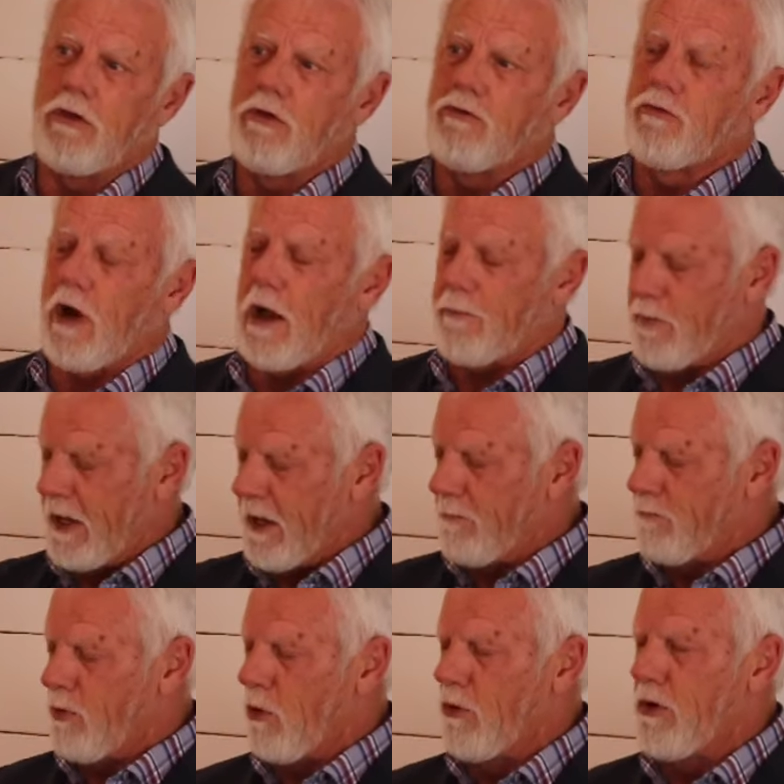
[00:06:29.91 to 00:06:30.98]
You drop
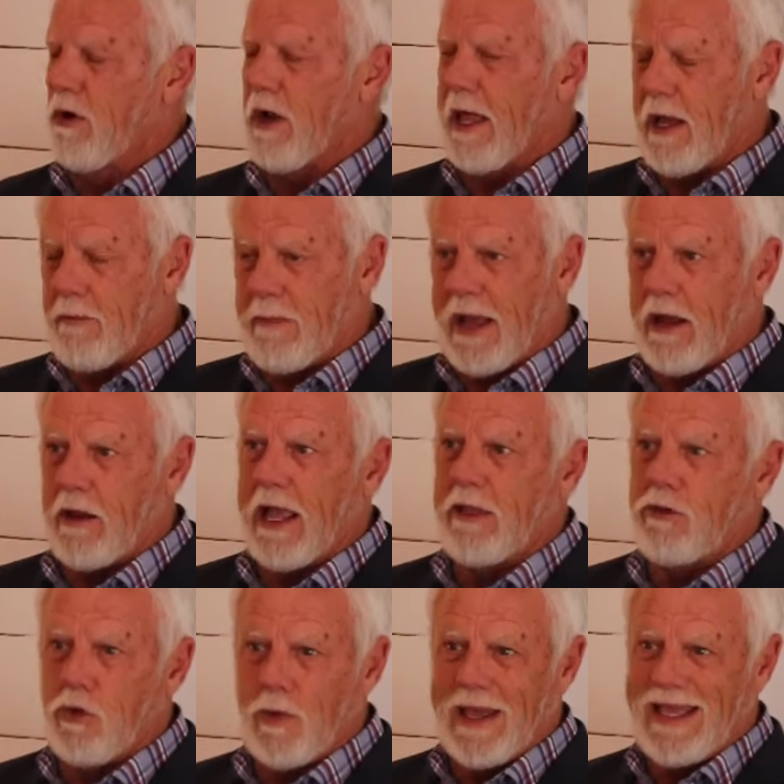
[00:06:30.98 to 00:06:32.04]
it, pull your lamb out,
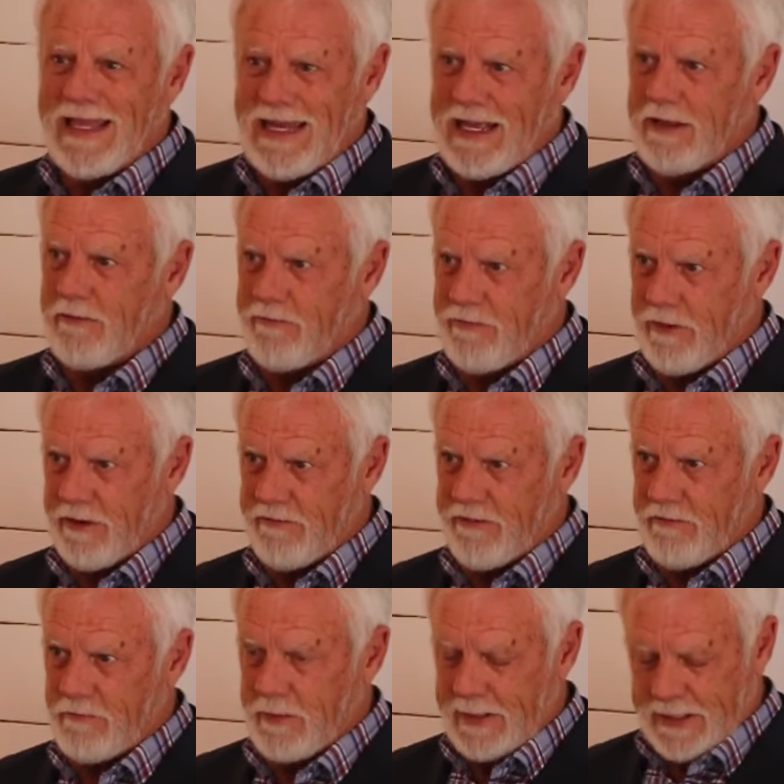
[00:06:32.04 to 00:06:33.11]
and you eat it in front of
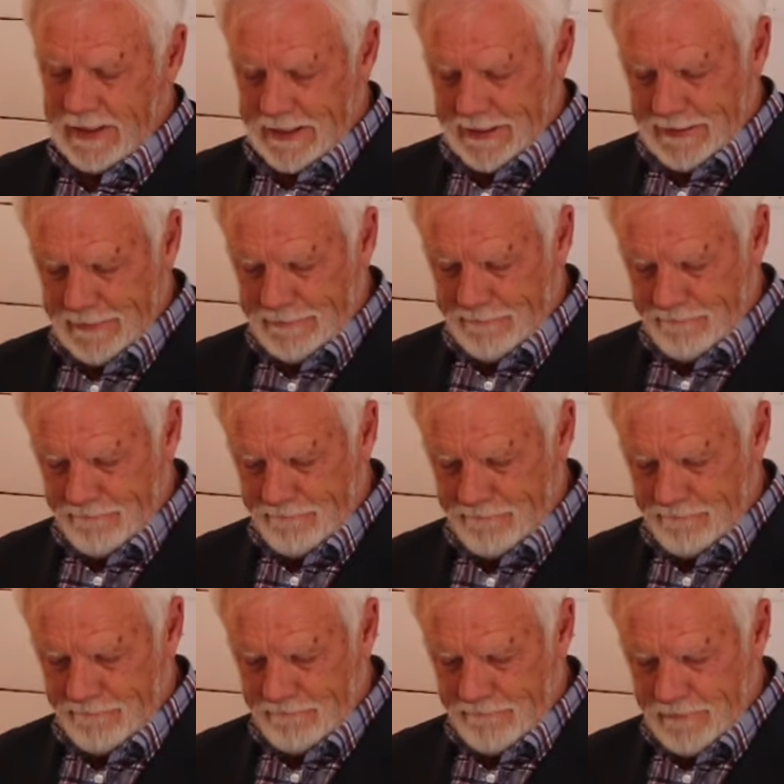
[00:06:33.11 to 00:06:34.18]
everybody.
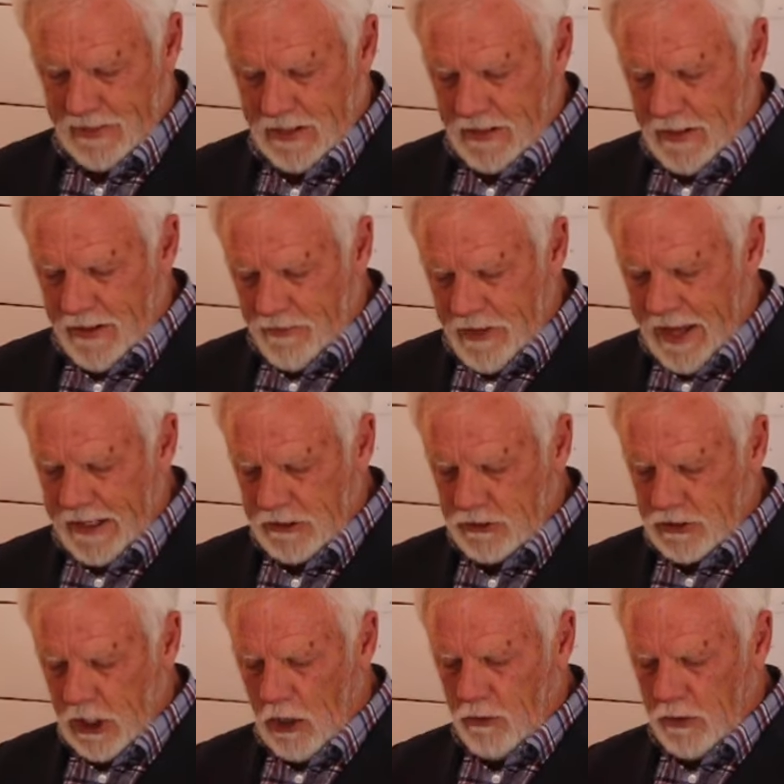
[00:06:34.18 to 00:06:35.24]
That in
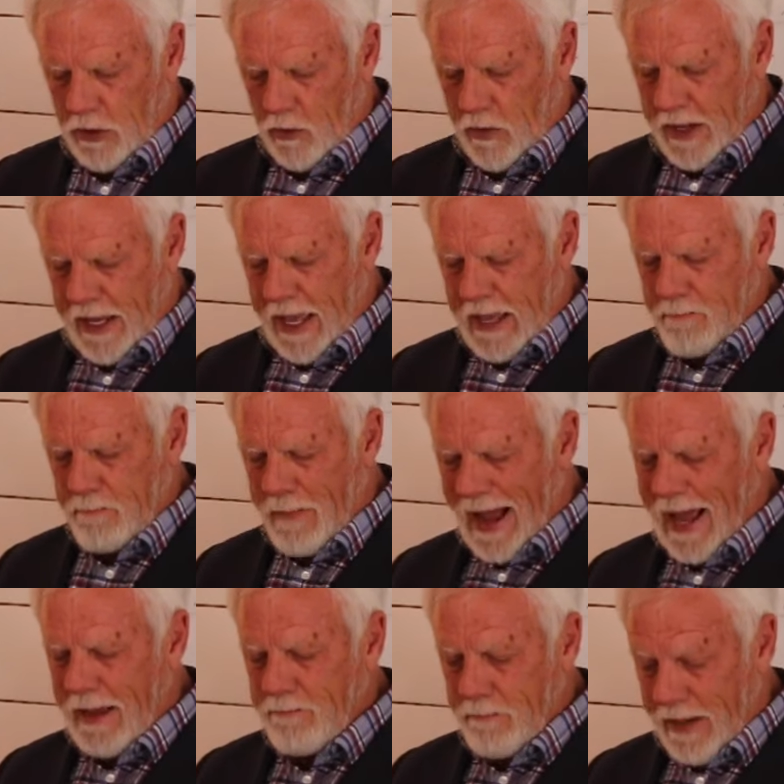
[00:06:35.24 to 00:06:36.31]
so doing, he
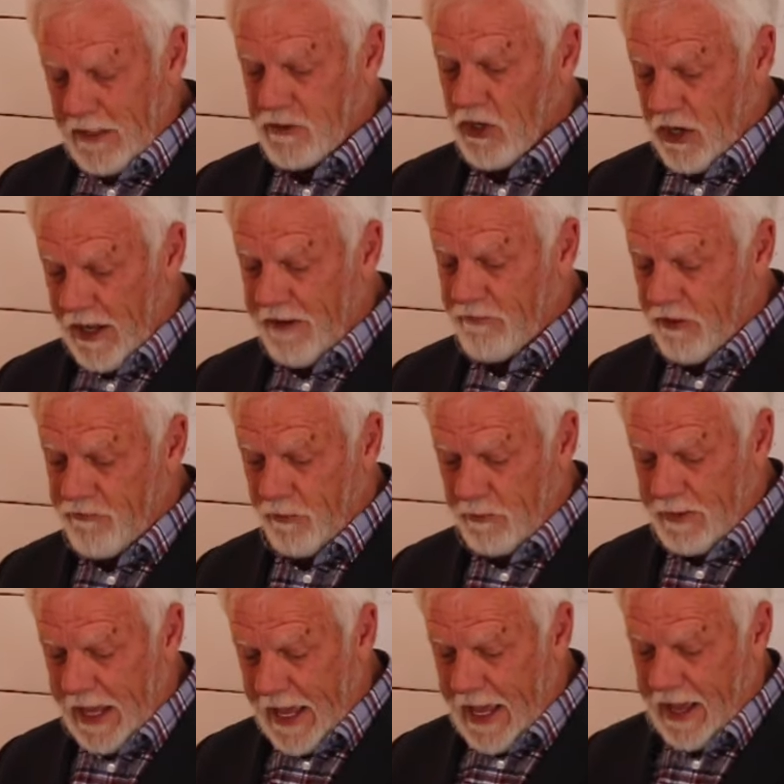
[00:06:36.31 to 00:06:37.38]
might be delivered
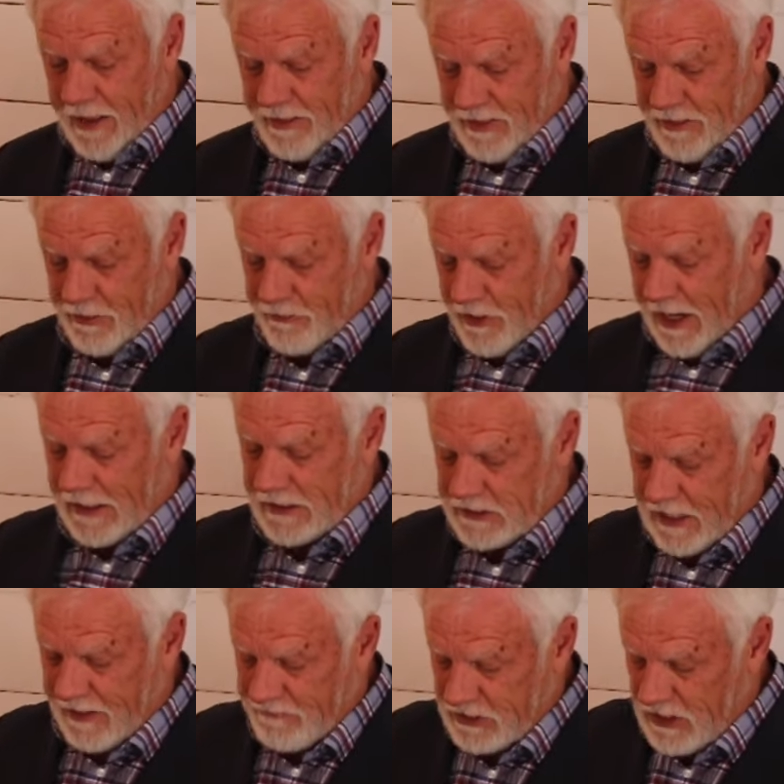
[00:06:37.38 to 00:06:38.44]
from death. They're trying to
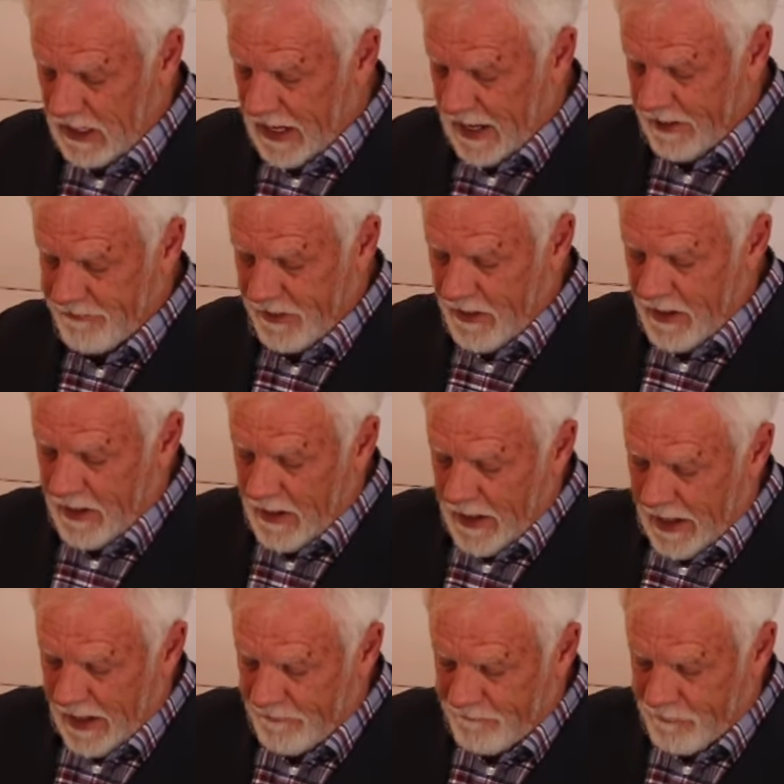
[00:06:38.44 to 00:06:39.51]
save his life.
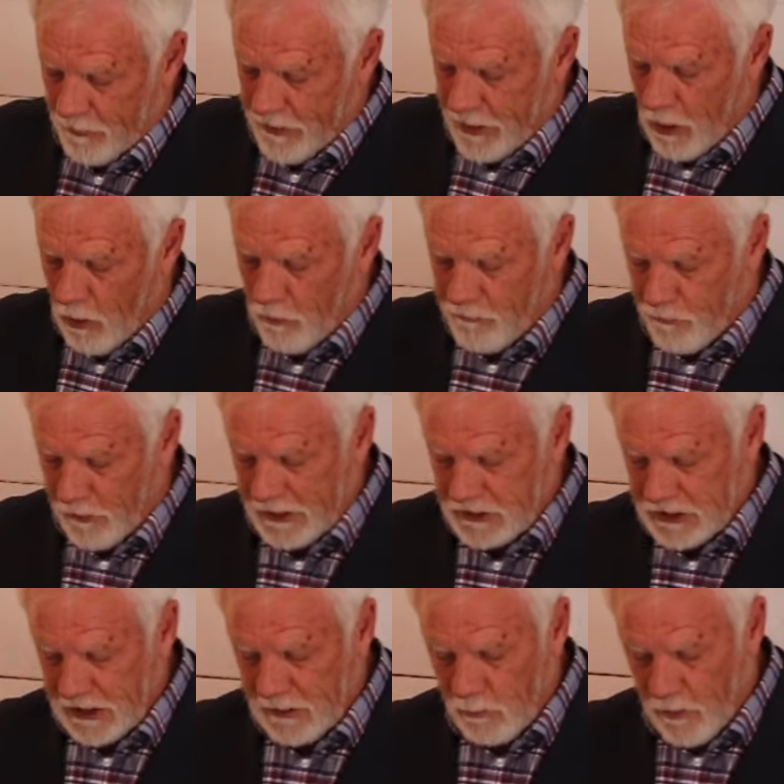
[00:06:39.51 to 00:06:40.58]
And for the old
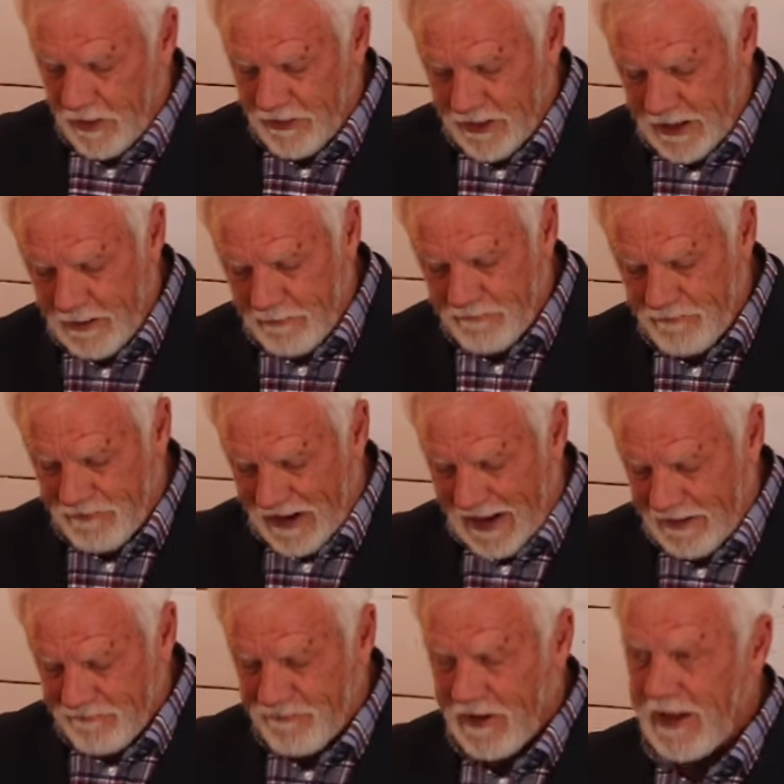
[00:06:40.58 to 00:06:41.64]
friendship with them,
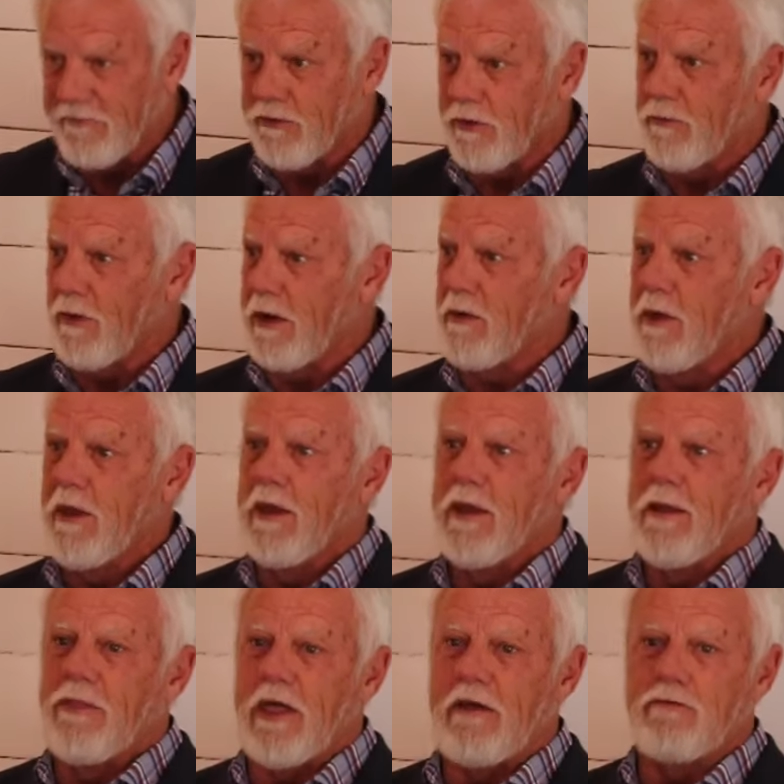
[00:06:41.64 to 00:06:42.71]
find favor.
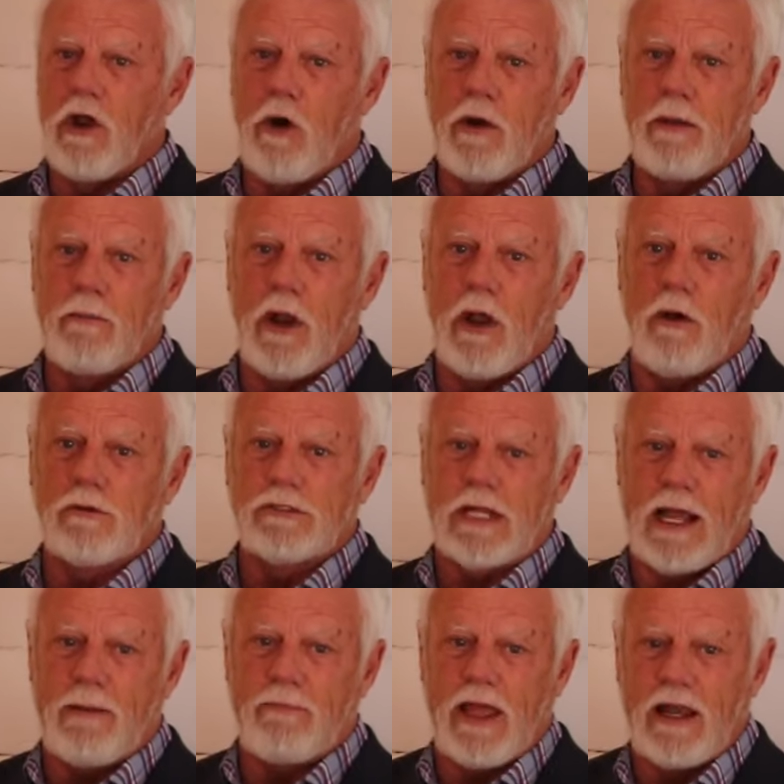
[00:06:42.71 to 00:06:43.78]
They've known him a long
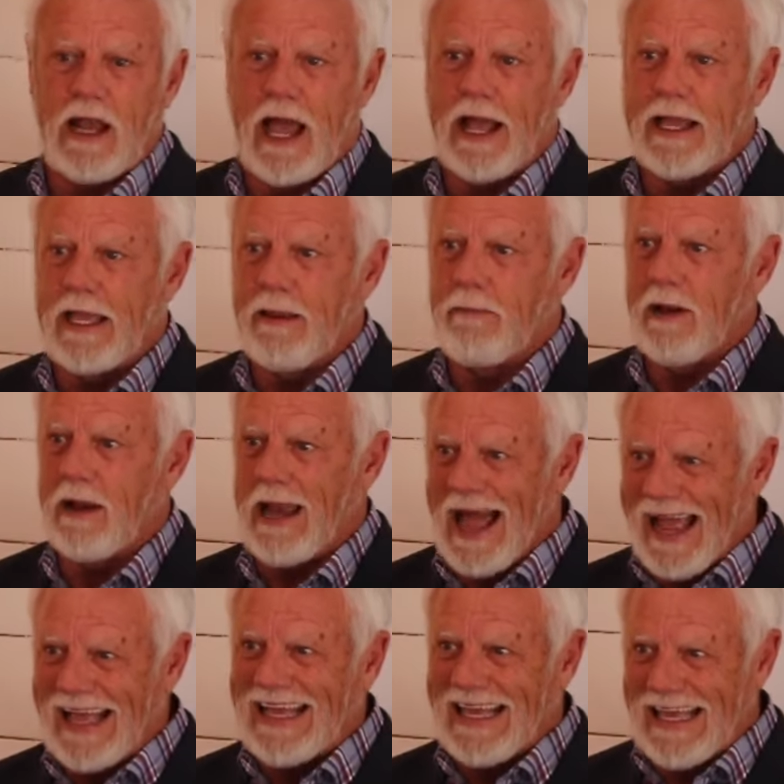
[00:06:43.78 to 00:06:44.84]
time. They like him.
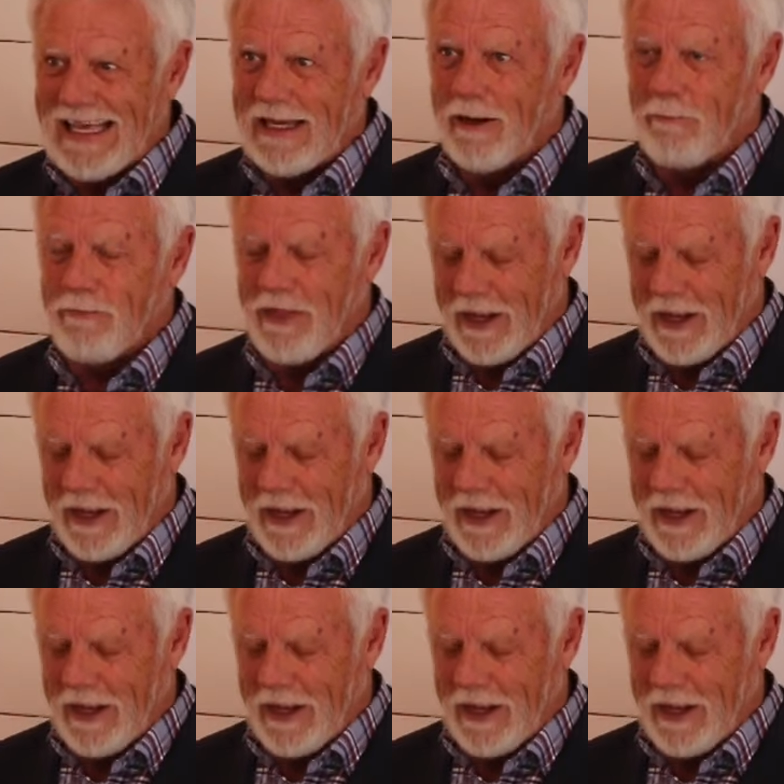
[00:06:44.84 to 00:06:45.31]
Like him.